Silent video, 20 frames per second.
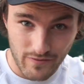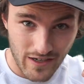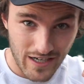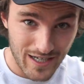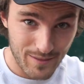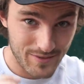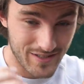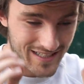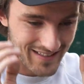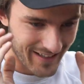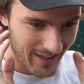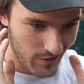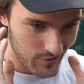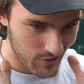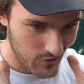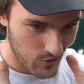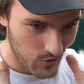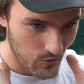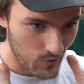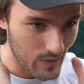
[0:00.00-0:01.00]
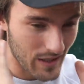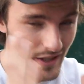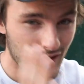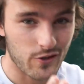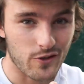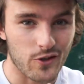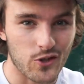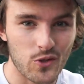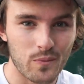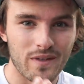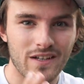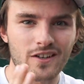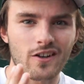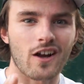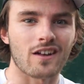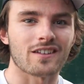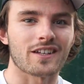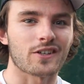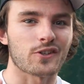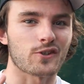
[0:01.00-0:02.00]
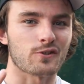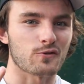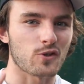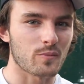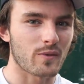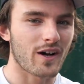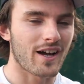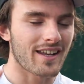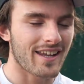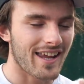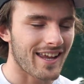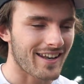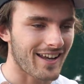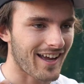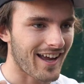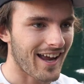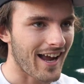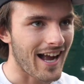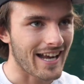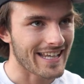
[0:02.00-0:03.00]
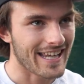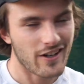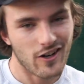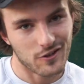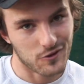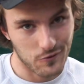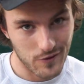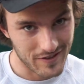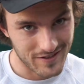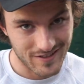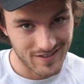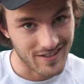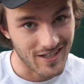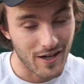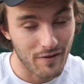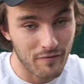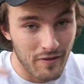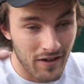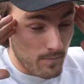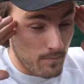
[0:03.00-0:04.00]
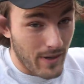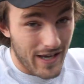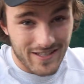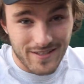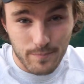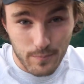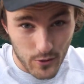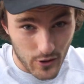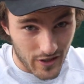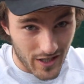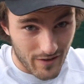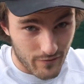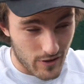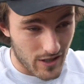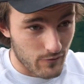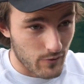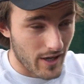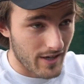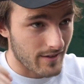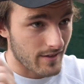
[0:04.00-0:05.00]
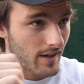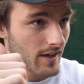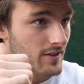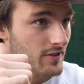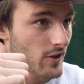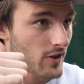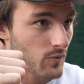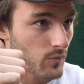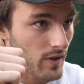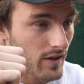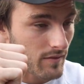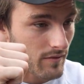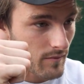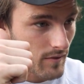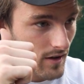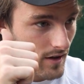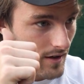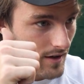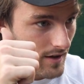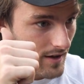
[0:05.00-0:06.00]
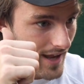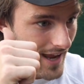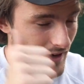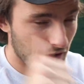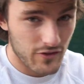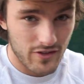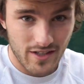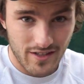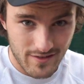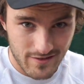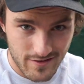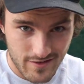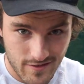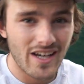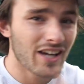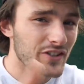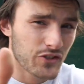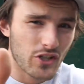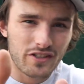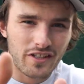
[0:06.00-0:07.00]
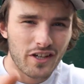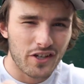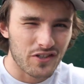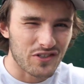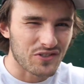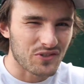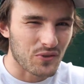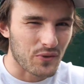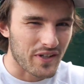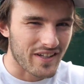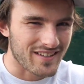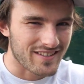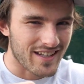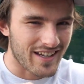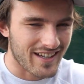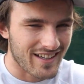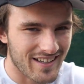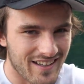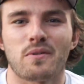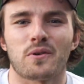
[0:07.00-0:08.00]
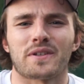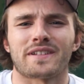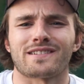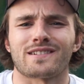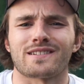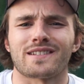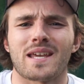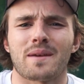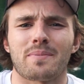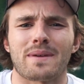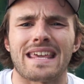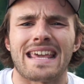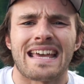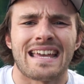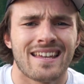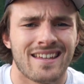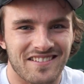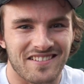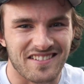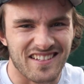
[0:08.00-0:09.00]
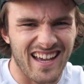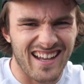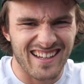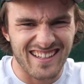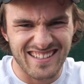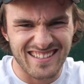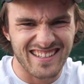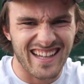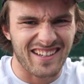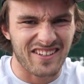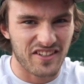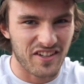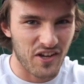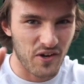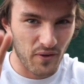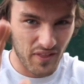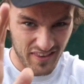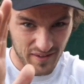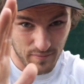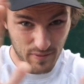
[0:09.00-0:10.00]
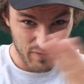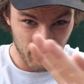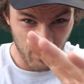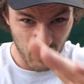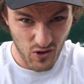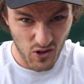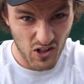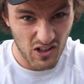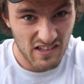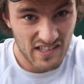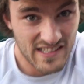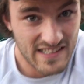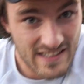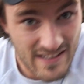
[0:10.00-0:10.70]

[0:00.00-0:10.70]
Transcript: vibes, and it tells it to you like you're a human, not like you're a robot. And I cannot stress this enough. Best book ever. I read. The, I started with uh, Enderton's. I shall tell you a story in a second, but it's a little tippy, all kind of sketched out. It's my fault.